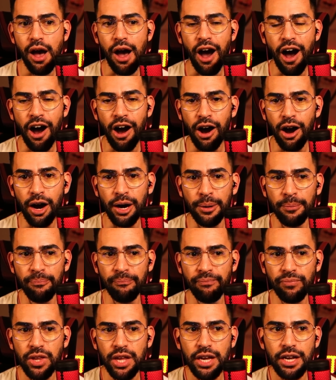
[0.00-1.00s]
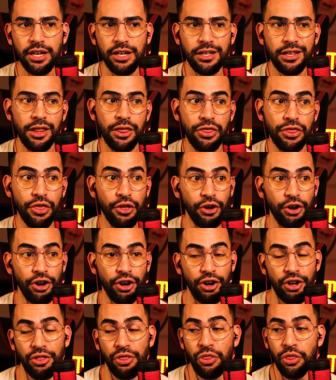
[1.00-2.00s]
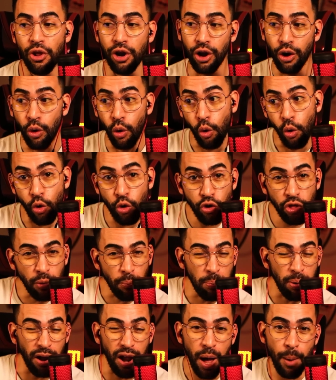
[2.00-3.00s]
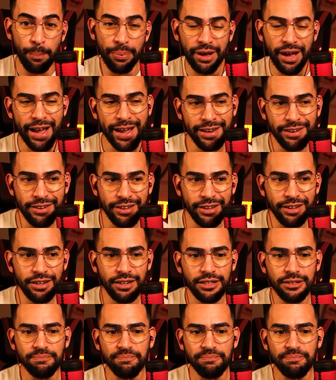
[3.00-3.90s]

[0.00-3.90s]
um the the lore the plot behind it